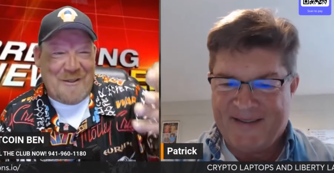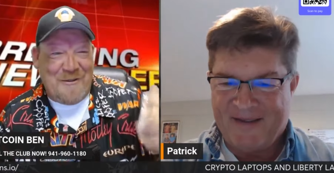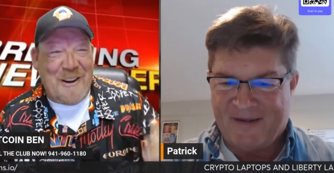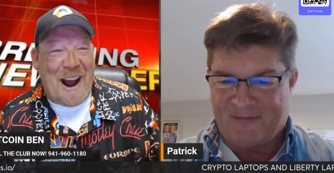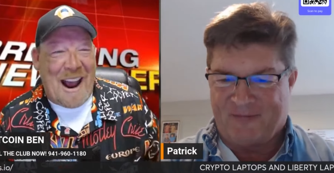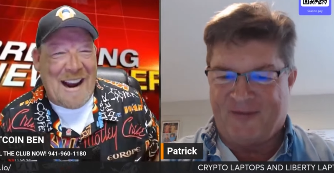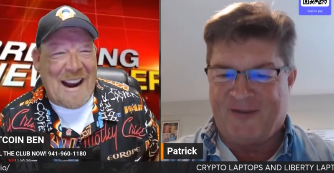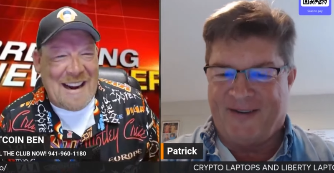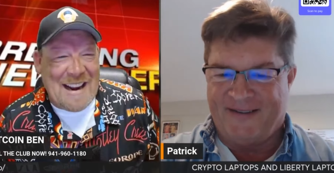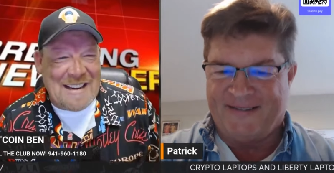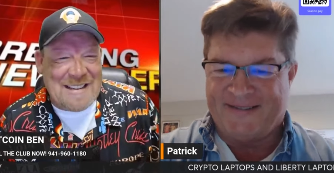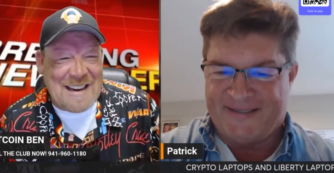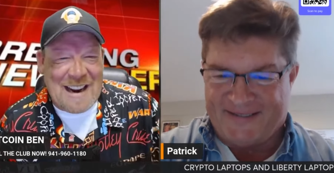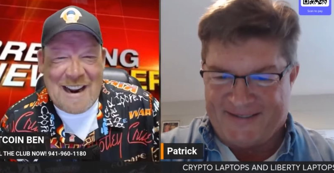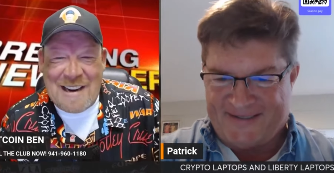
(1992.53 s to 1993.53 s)

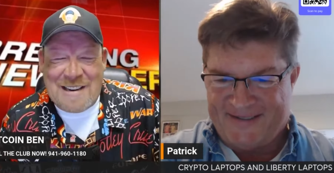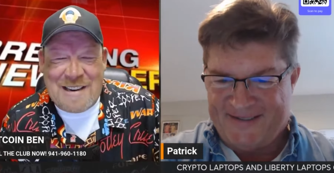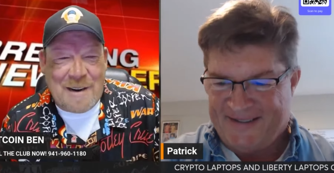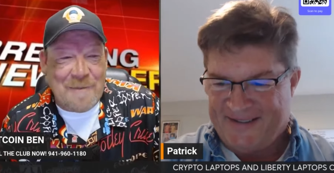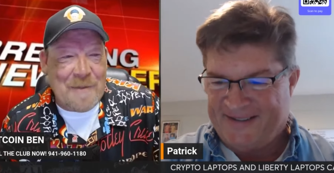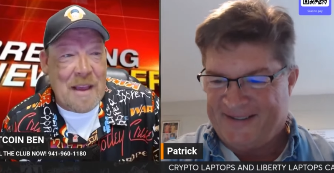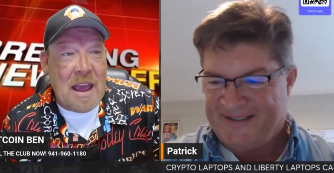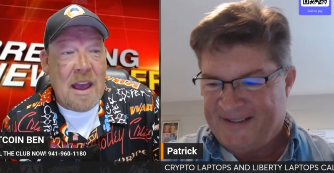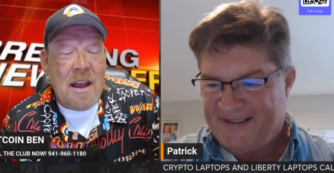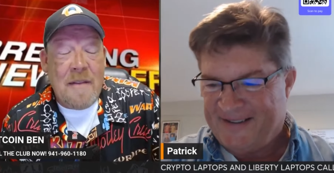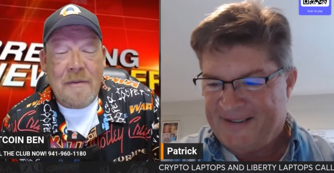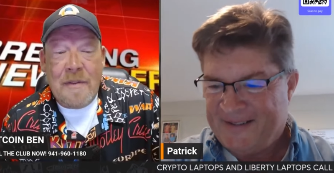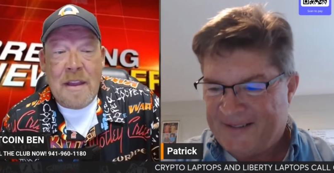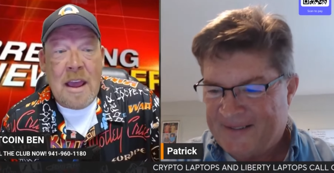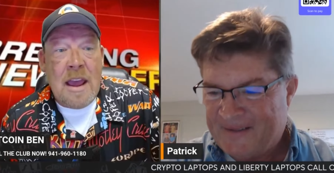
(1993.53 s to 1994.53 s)
Speaker 1: It's
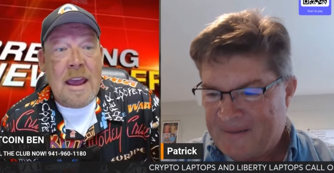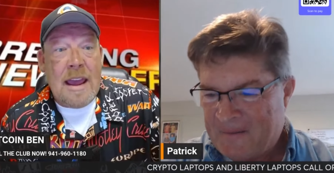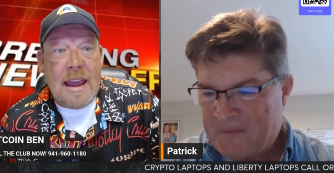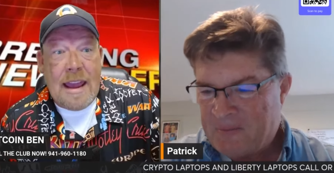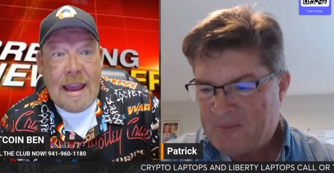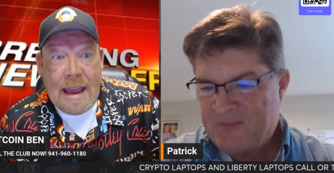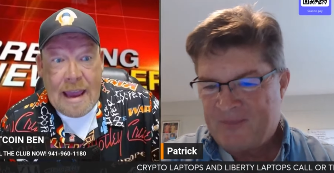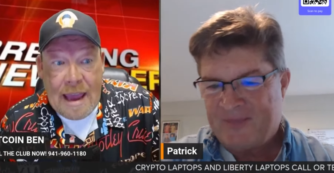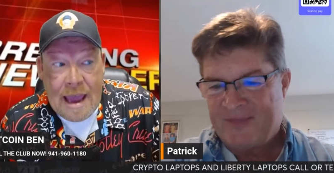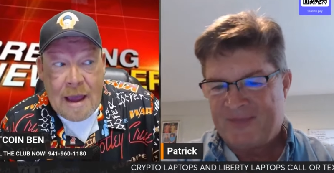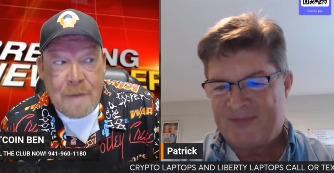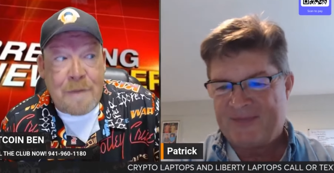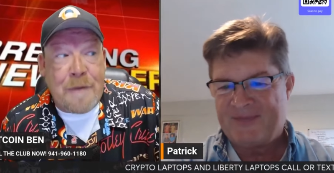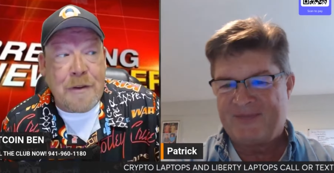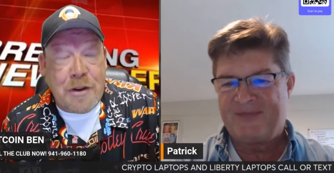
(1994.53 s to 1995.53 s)

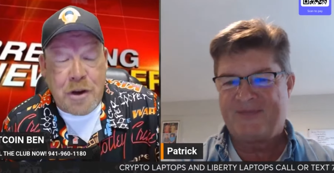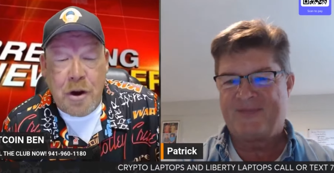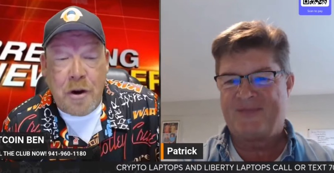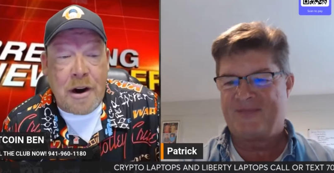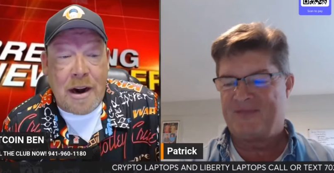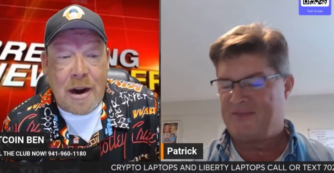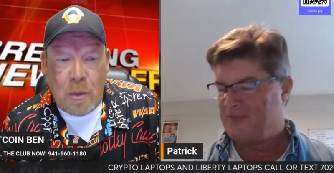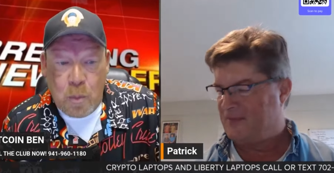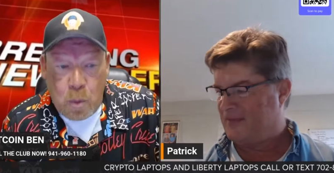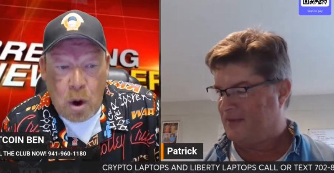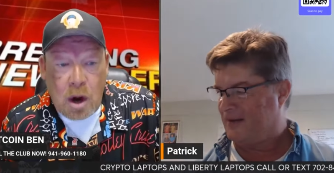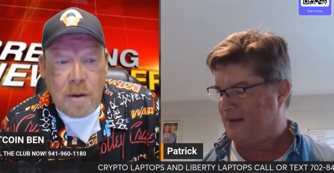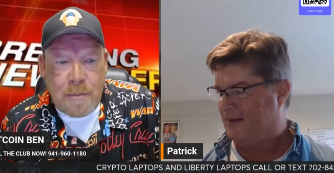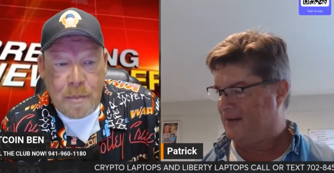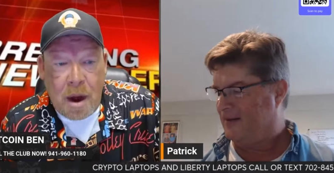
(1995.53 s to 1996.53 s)
if you're in a
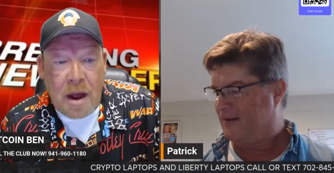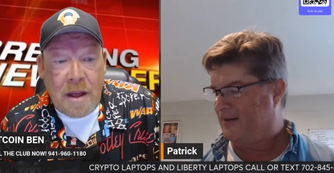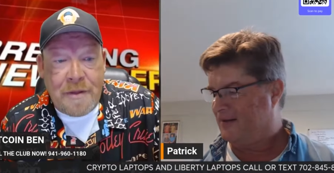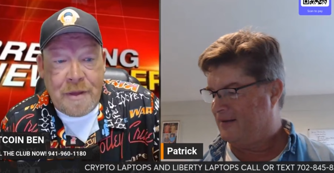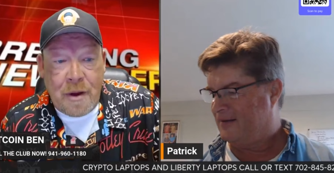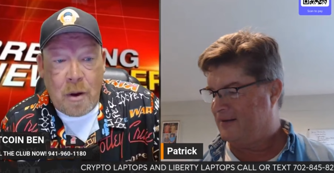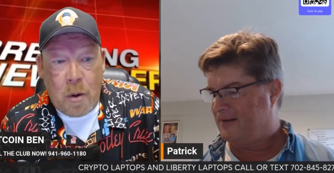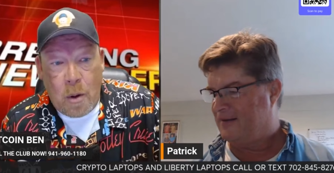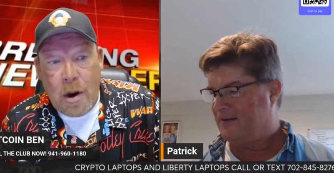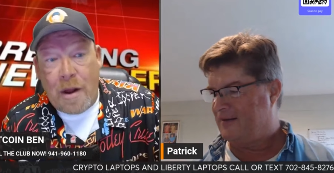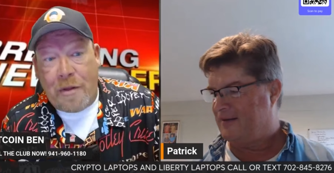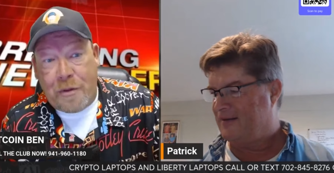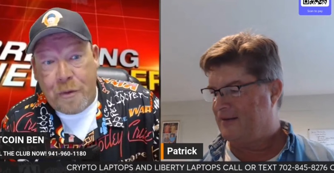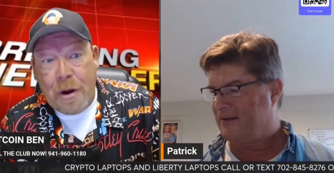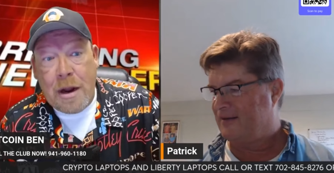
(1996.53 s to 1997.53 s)
1 month or a
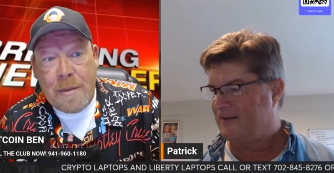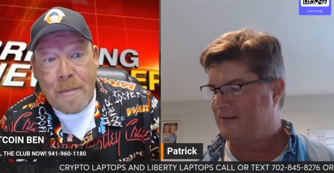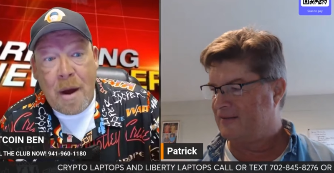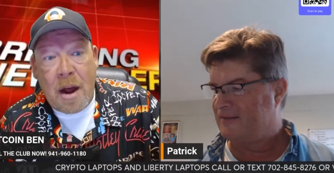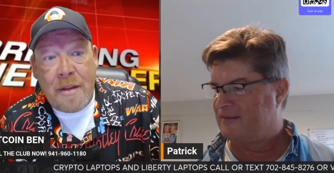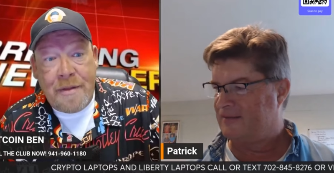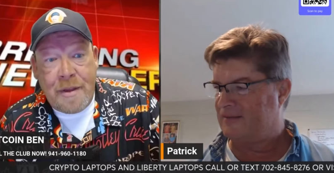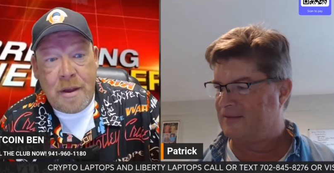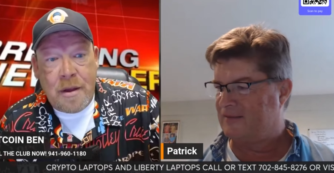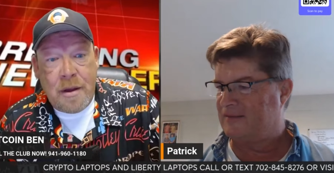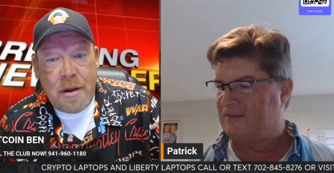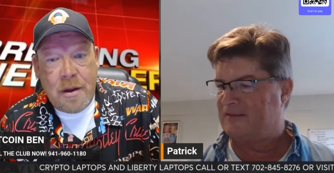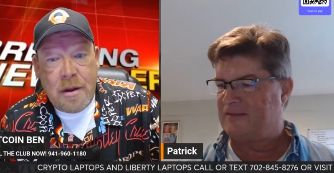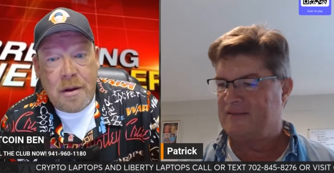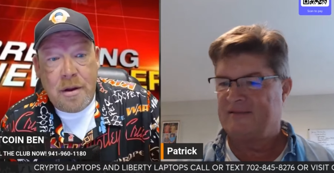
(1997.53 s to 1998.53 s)
3 month,
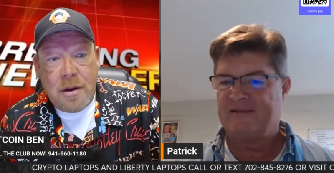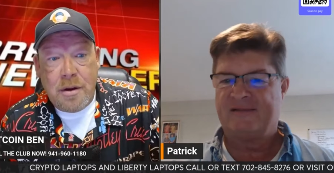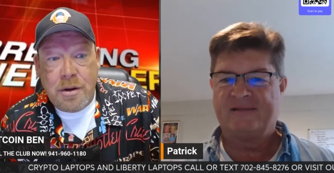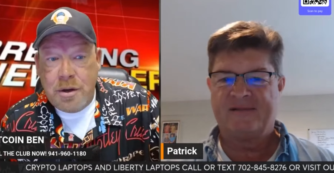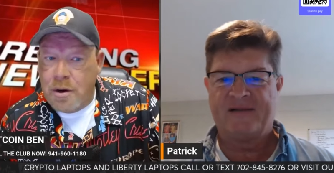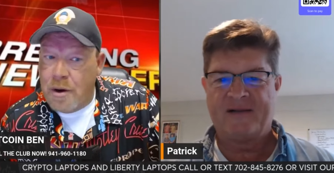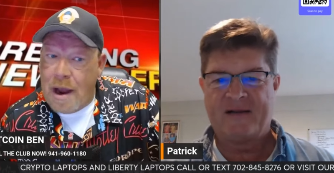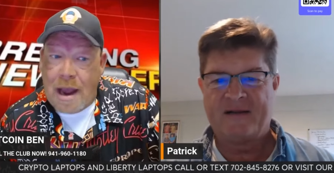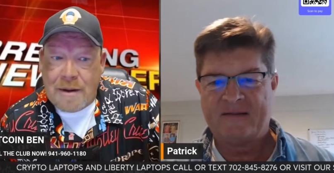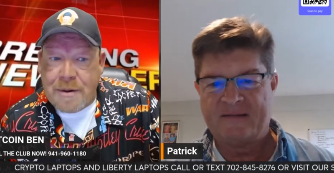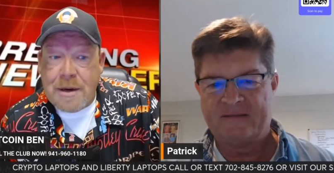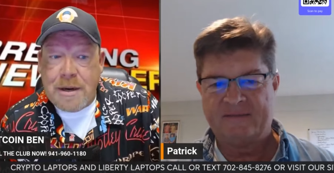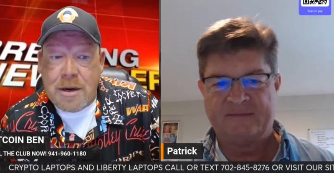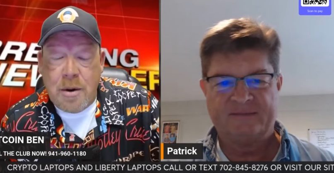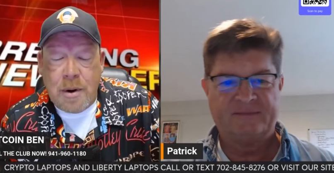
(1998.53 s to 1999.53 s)
you're
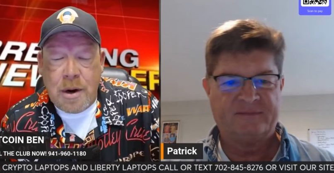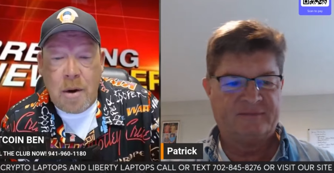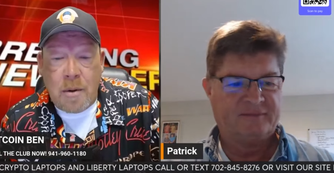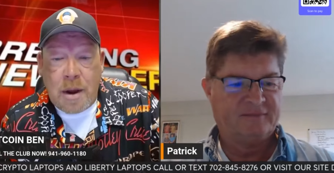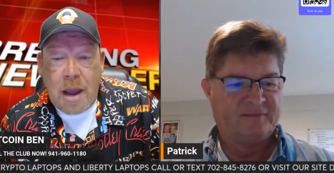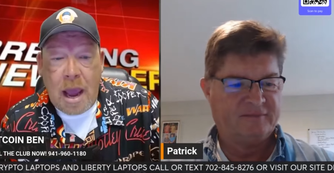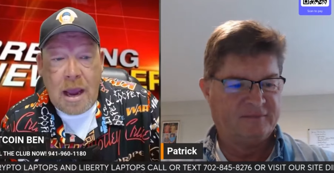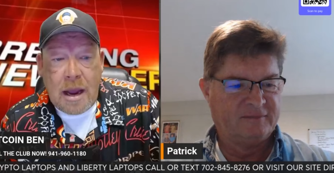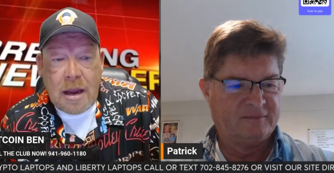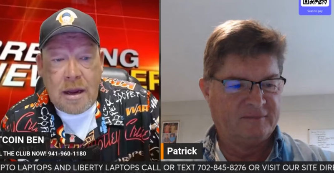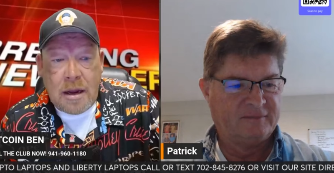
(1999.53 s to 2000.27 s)
actually doing okay.